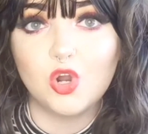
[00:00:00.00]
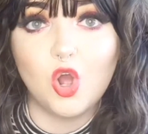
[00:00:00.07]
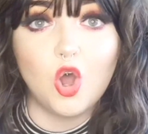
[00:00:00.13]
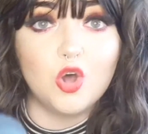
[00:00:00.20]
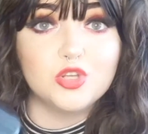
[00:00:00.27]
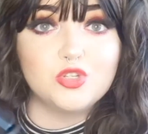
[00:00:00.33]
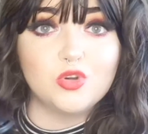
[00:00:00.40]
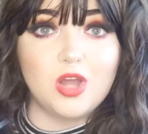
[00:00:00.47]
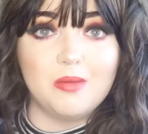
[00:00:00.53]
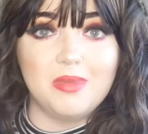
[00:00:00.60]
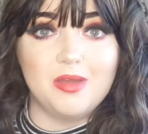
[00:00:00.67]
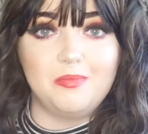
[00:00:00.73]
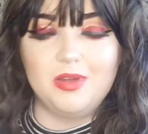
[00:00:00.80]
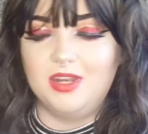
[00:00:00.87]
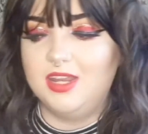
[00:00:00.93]
also got me a
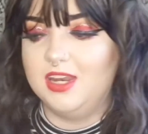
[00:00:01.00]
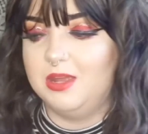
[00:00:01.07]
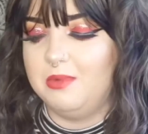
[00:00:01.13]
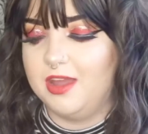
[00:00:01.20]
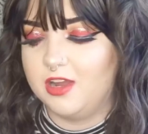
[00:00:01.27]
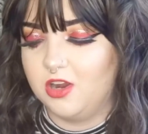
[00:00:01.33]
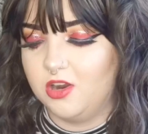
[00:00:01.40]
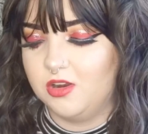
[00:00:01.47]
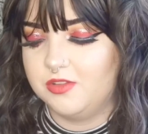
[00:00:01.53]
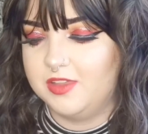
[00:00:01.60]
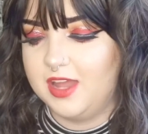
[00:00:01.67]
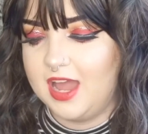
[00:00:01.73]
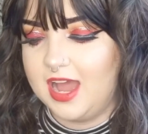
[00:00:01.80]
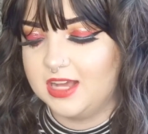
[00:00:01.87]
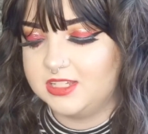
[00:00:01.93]
panini maker. They
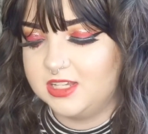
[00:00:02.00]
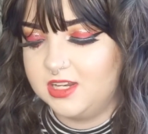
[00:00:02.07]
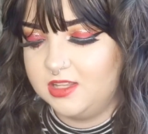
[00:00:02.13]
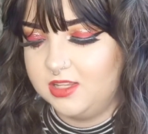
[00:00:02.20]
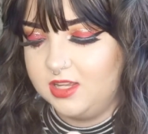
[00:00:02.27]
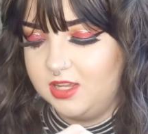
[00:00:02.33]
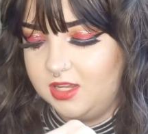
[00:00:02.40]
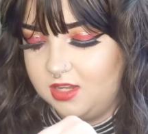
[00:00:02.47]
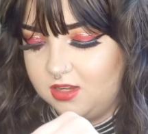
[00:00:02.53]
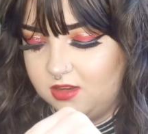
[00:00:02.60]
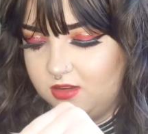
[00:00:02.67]
accidentally,